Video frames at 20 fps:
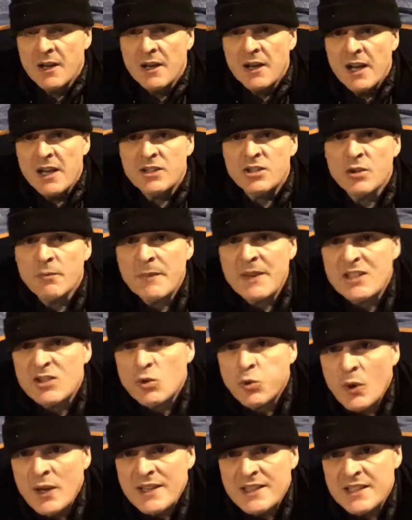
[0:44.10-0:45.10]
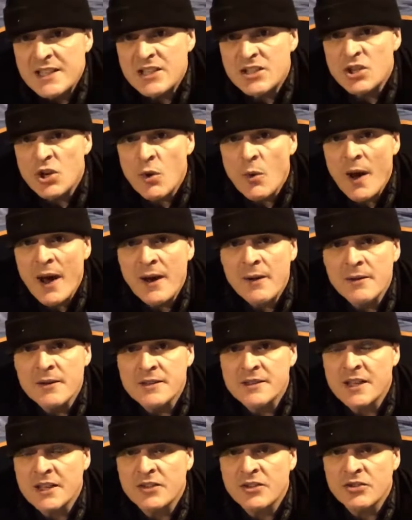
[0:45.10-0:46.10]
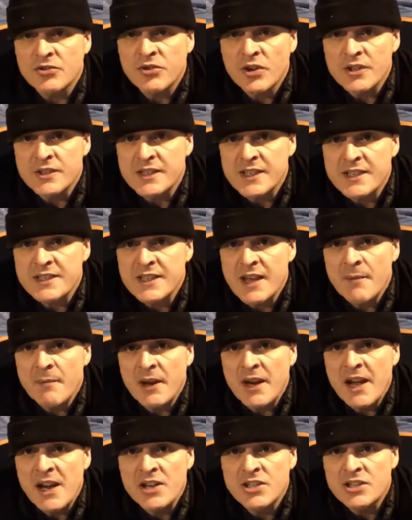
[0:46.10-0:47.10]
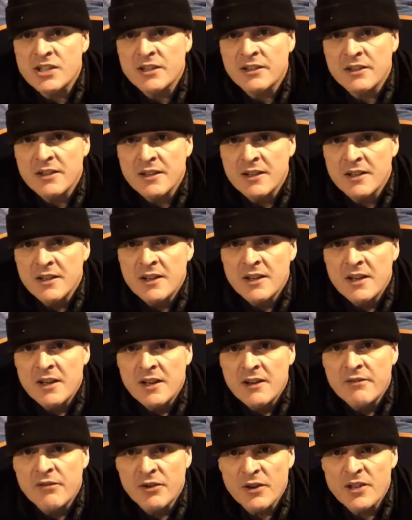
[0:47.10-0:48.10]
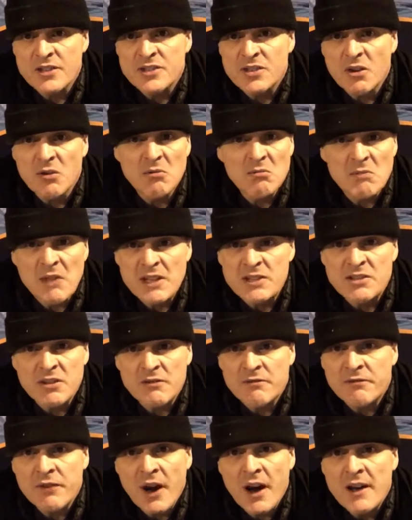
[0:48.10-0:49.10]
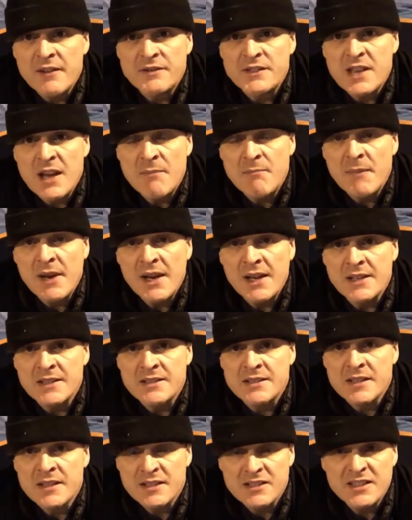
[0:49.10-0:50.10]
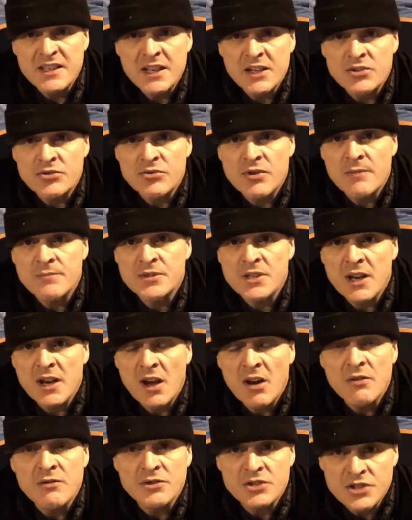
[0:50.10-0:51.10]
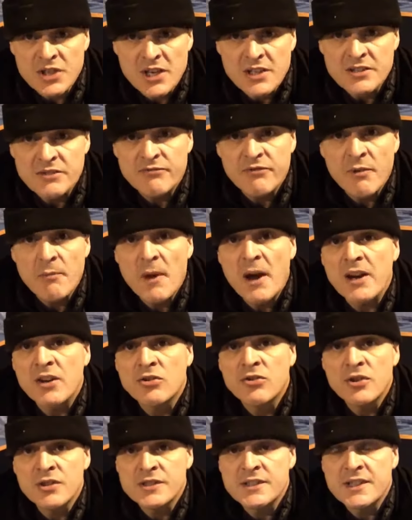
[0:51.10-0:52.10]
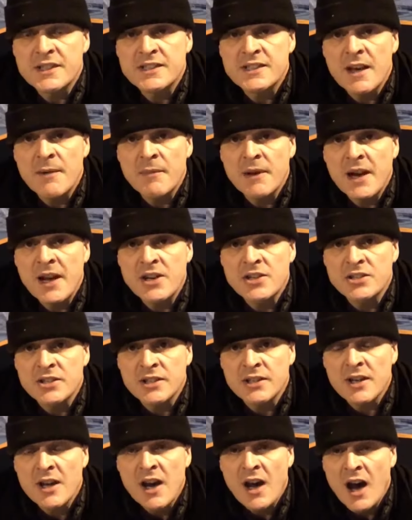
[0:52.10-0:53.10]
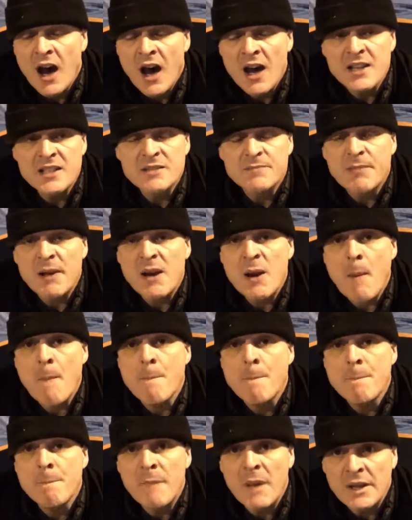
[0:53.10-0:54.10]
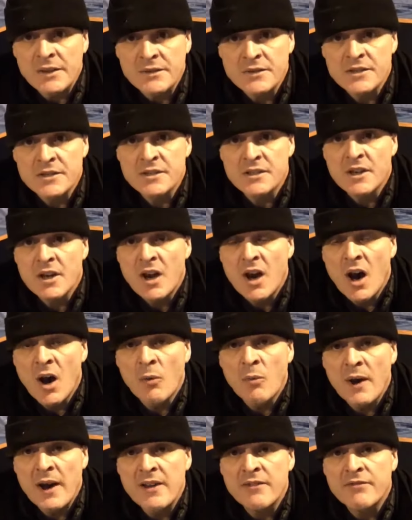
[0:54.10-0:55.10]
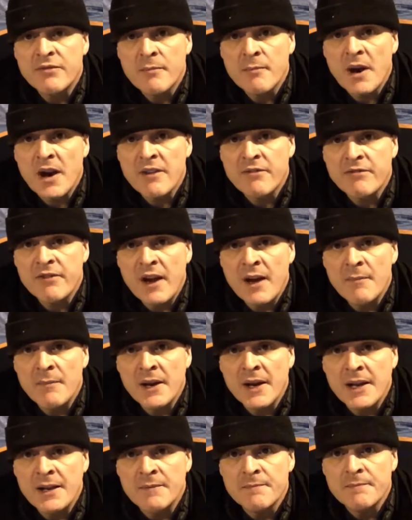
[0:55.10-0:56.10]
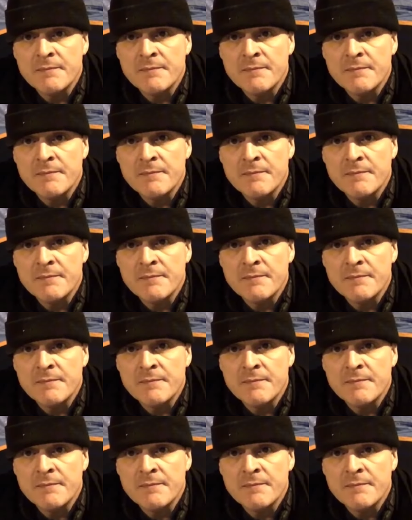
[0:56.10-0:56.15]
It took me 22 hours under cross-examination for an assault that took 5-10 minutes. 6 trips alone just for my cross-examination. I spent months away from my family